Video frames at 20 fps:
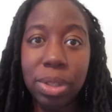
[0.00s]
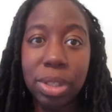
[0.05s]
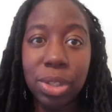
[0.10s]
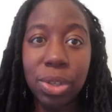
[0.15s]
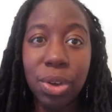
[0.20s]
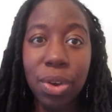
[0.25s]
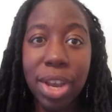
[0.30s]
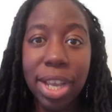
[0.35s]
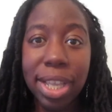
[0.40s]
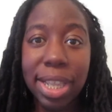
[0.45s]

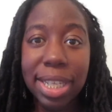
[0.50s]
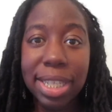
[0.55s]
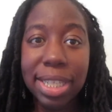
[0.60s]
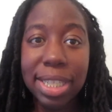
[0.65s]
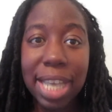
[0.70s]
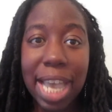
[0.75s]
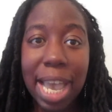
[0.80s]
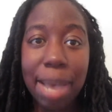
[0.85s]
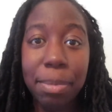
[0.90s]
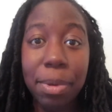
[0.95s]
during this
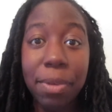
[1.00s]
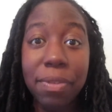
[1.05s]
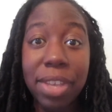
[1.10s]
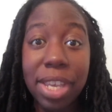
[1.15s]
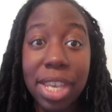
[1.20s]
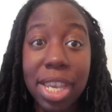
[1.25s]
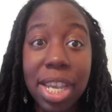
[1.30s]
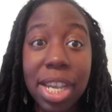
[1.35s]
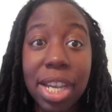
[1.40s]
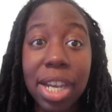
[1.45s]
time of the
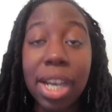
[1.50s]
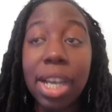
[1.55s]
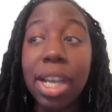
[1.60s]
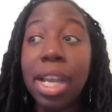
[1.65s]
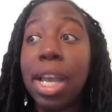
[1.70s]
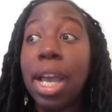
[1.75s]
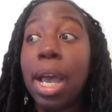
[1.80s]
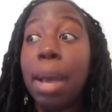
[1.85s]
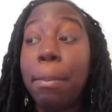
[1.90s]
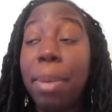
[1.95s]
year.
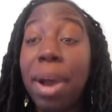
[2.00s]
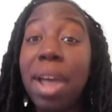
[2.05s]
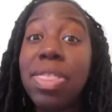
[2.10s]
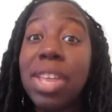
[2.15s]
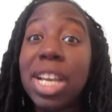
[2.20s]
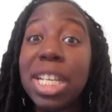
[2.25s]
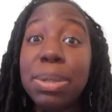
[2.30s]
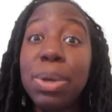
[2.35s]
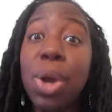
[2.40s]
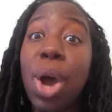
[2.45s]
But
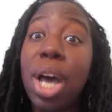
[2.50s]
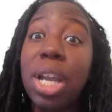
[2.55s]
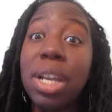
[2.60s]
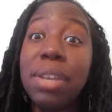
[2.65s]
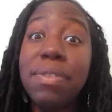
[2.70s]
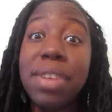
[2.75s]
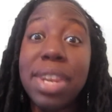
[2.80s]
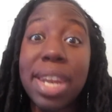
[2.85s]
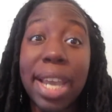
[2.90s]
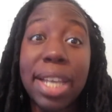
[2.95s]
that's where all
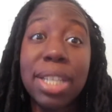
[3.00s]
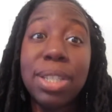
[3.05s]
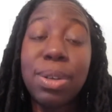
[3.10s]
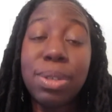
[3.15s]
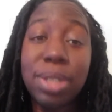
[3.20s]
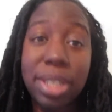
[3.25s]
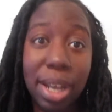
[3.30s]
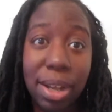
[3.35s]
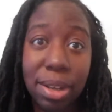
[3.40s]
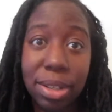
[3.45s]
of the nice
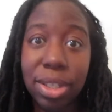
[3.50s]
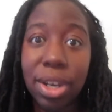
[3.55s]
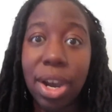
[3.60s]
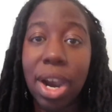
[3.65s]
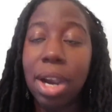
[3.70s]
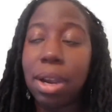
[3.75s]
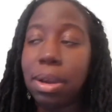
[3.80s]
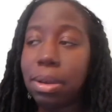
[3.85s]
hotels are.